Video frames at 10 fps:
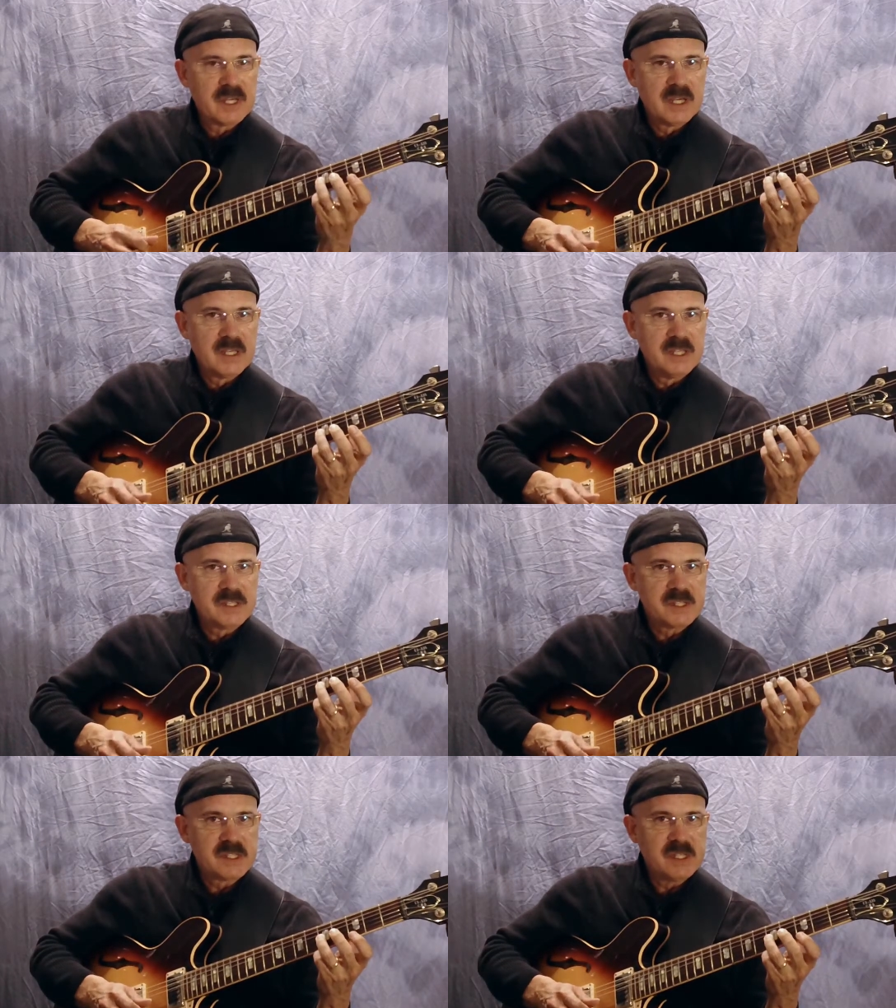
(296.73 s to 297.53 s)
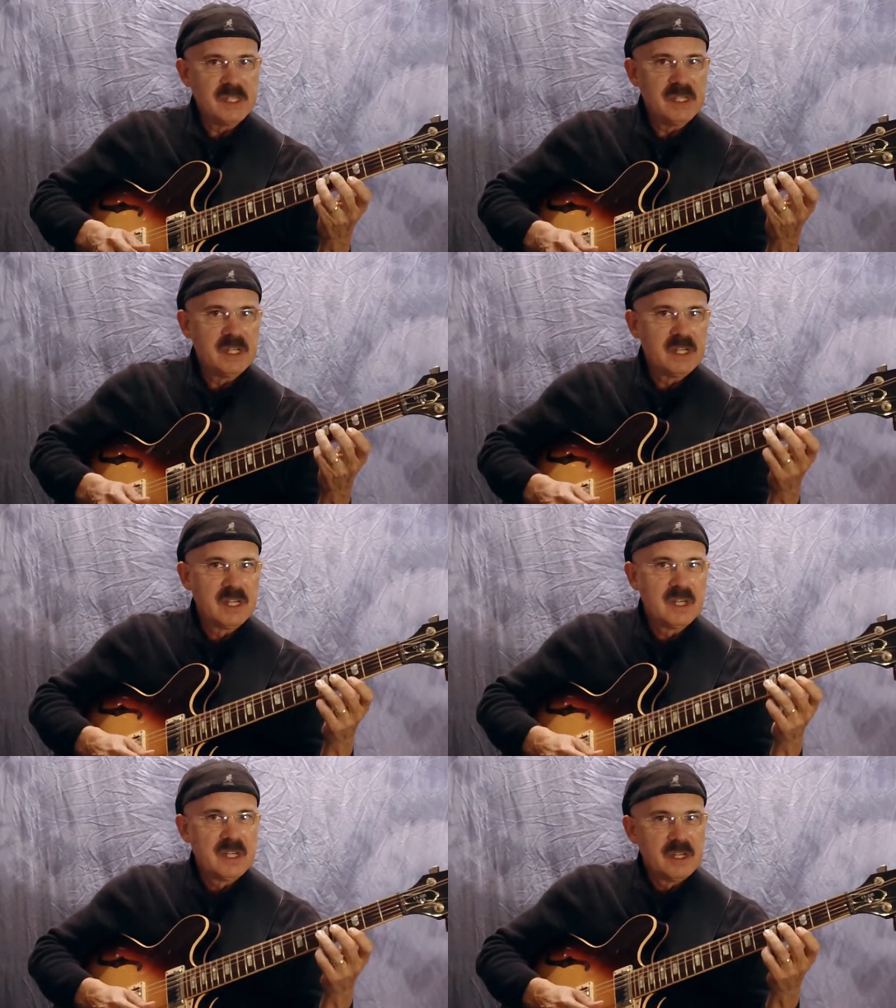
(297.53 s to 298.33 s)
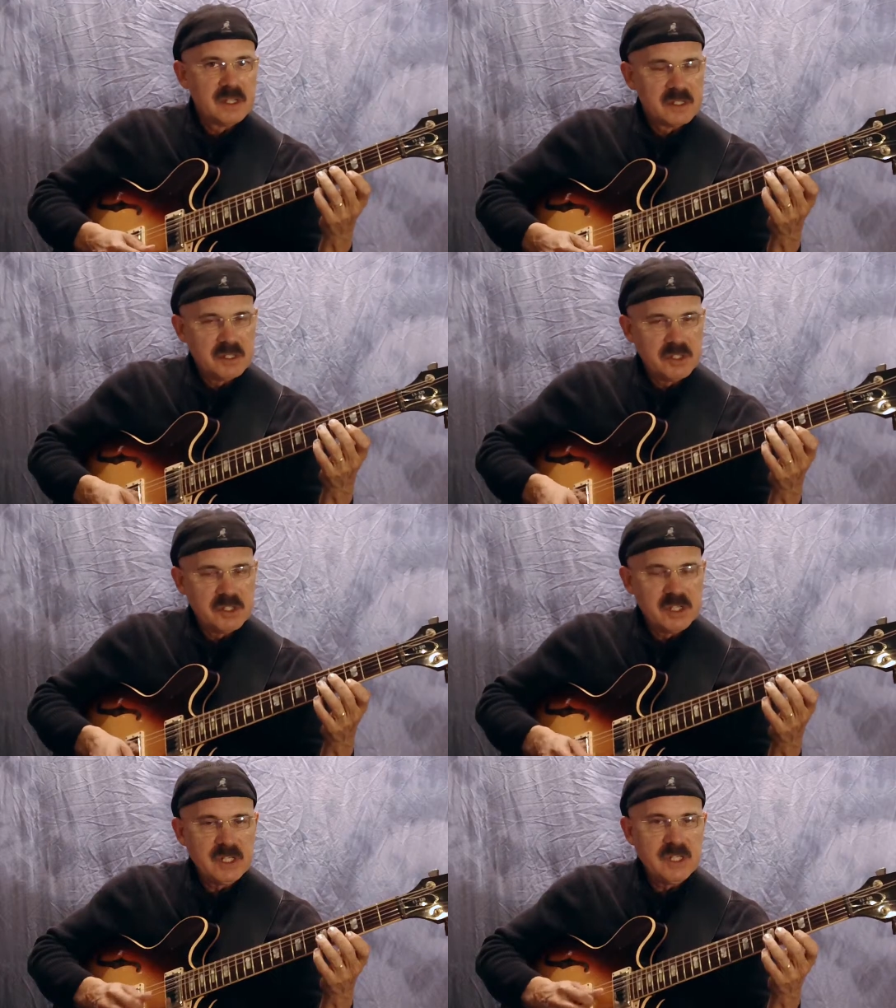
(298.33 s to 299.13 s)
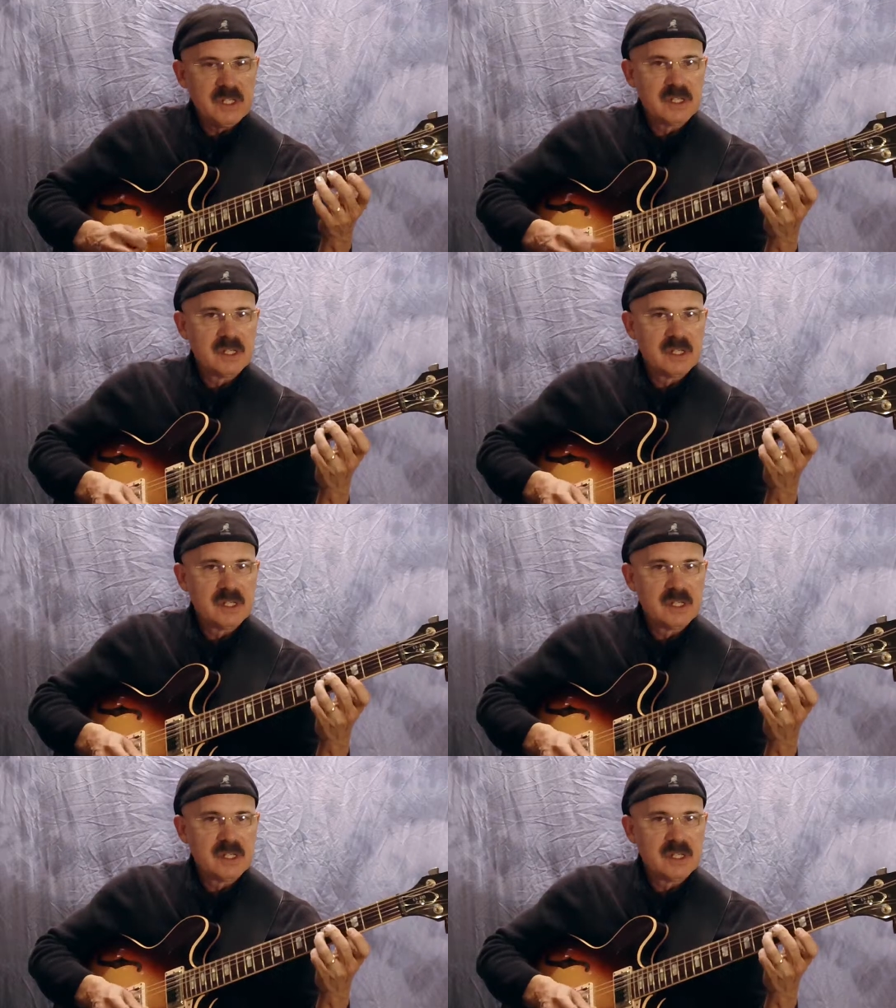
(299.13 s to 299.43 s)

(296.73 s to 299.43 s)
and then C to G.